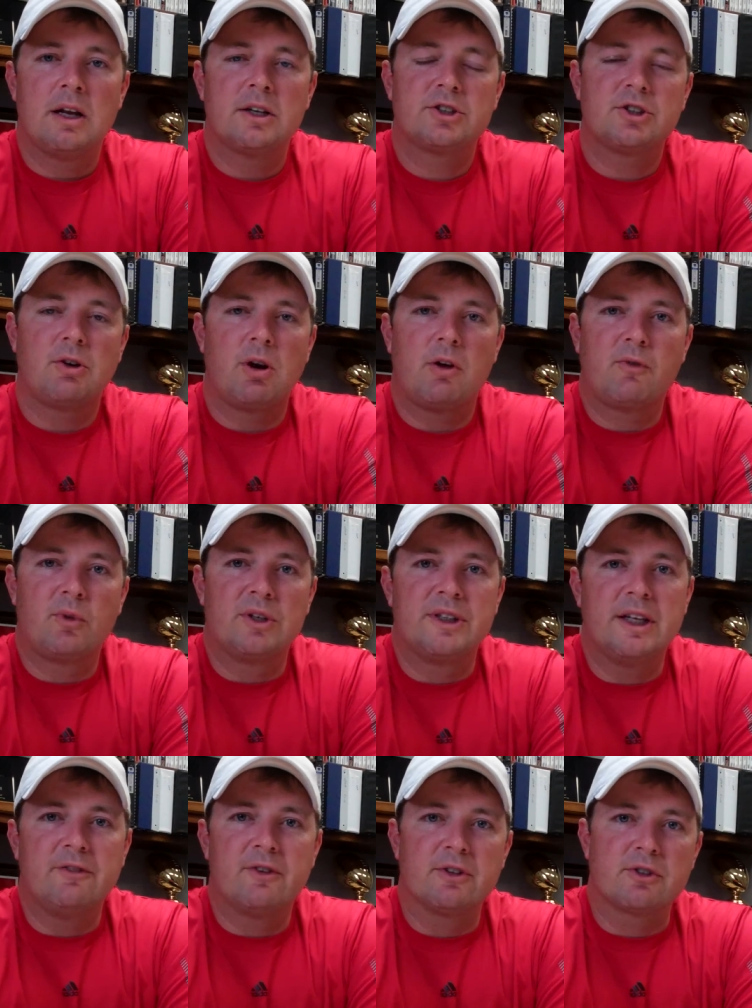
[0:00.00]
let's start off on the
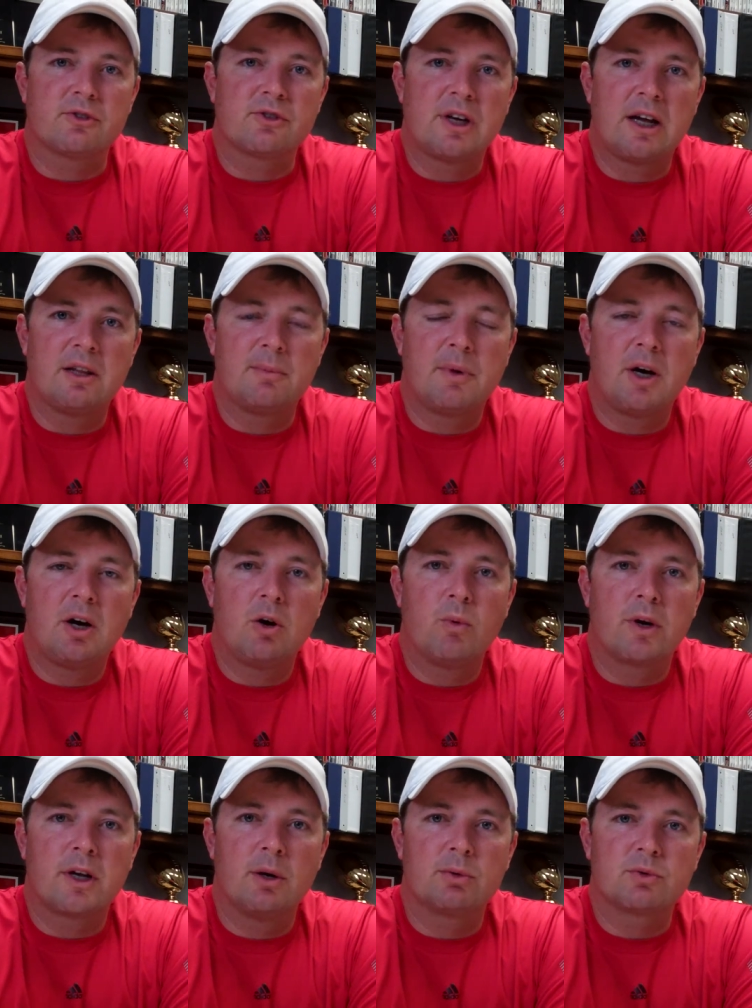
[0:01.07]
defensive side of the ball
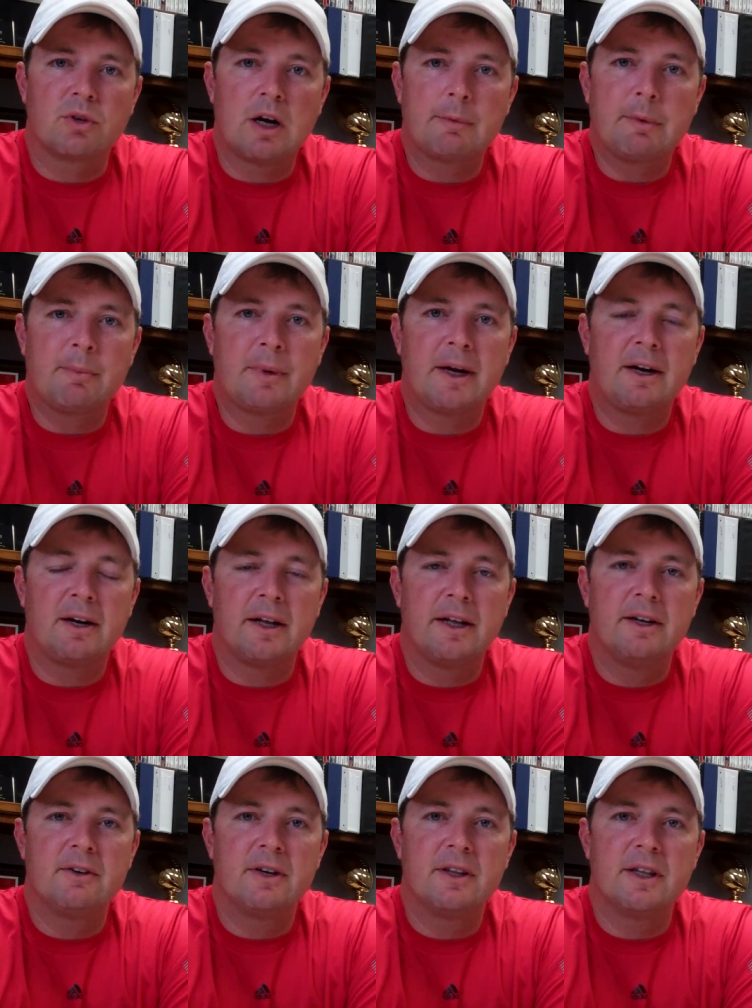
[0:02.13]
with Coach Robert Bear
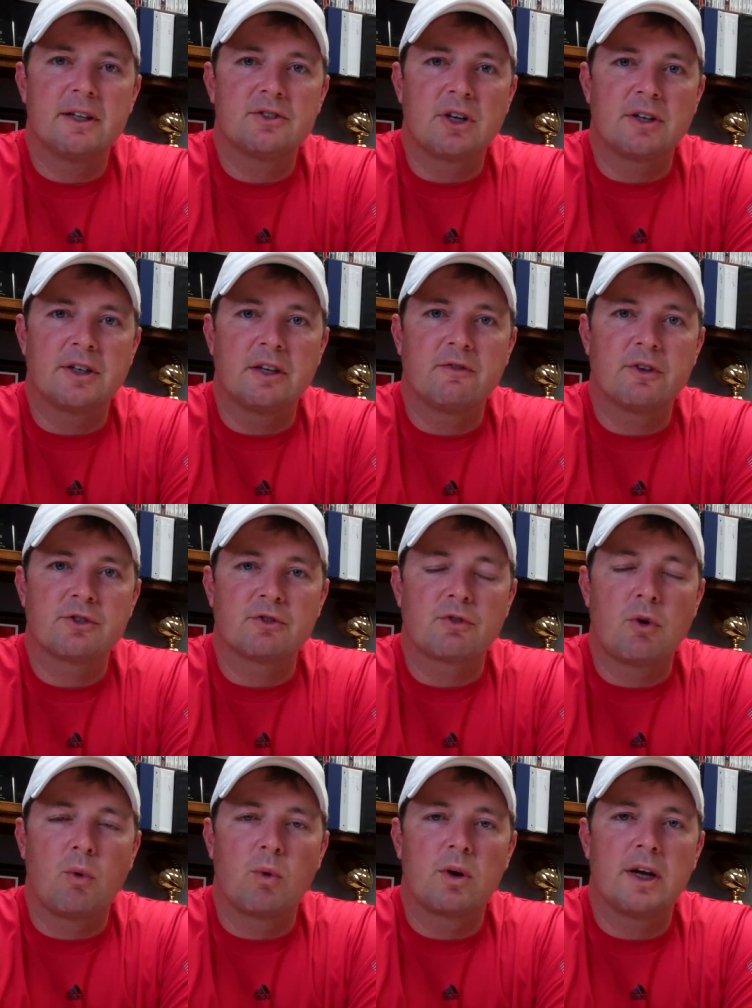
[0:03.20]
Henry, that's our defensive
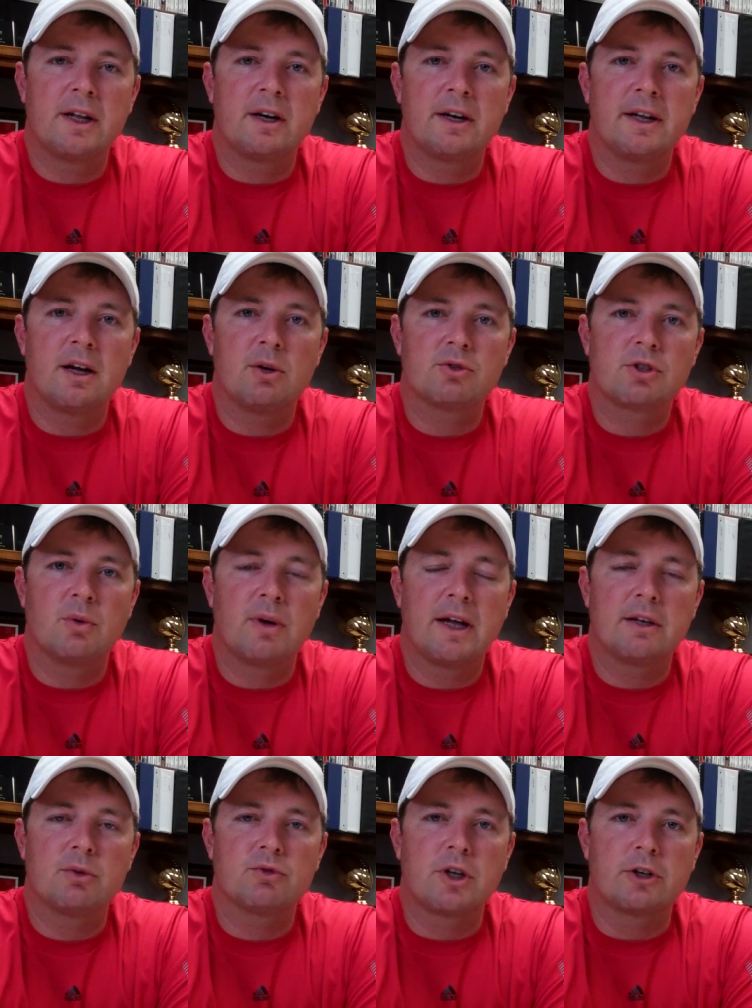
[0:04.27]
coordinator, and he also
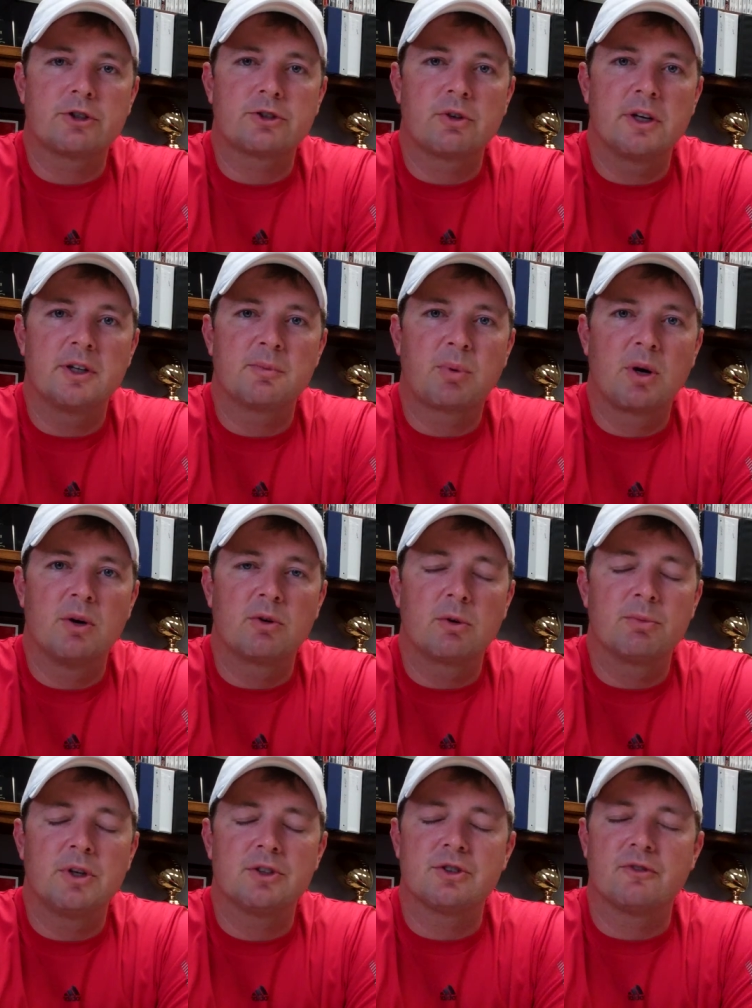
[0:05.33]
handles our strength
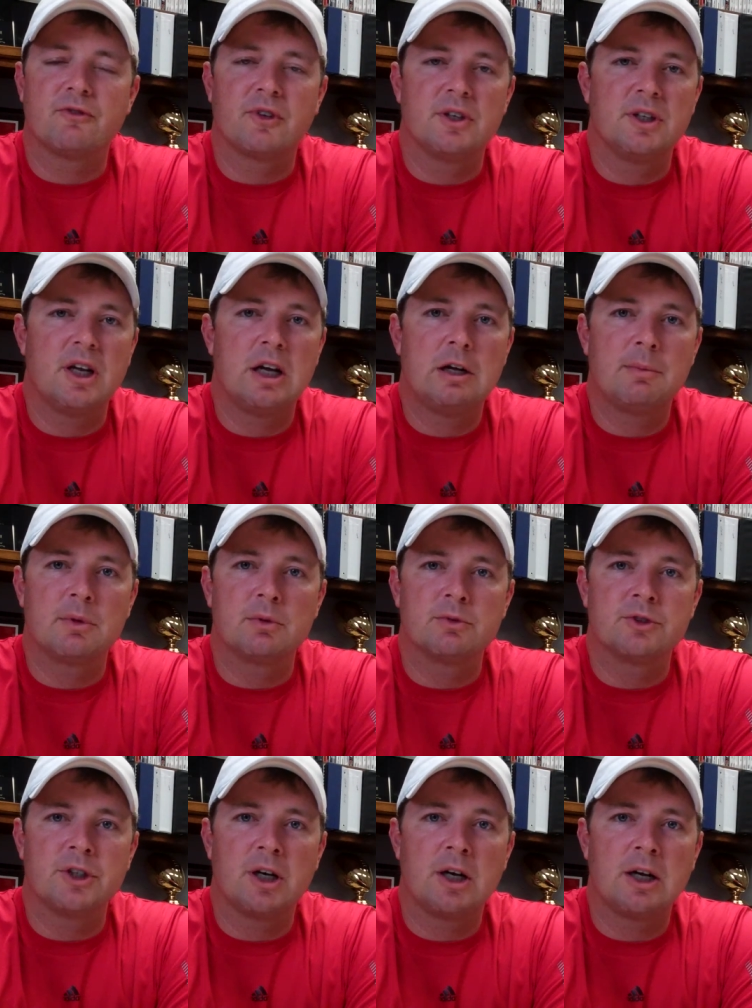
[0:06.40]
program. Does a phenomenal
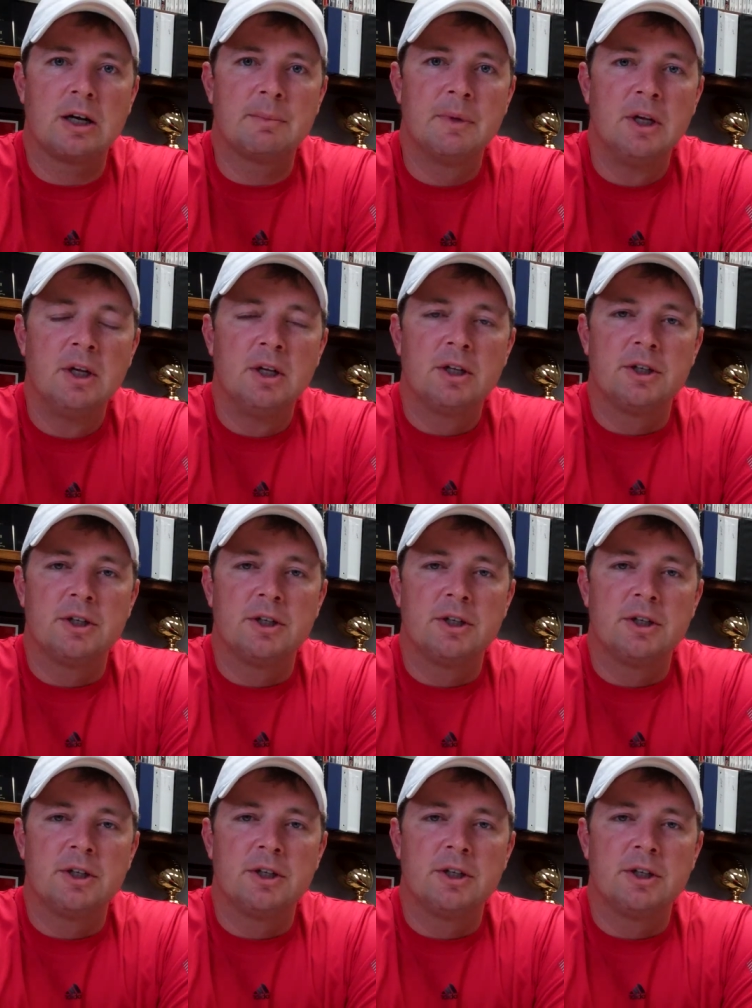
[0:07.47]
job.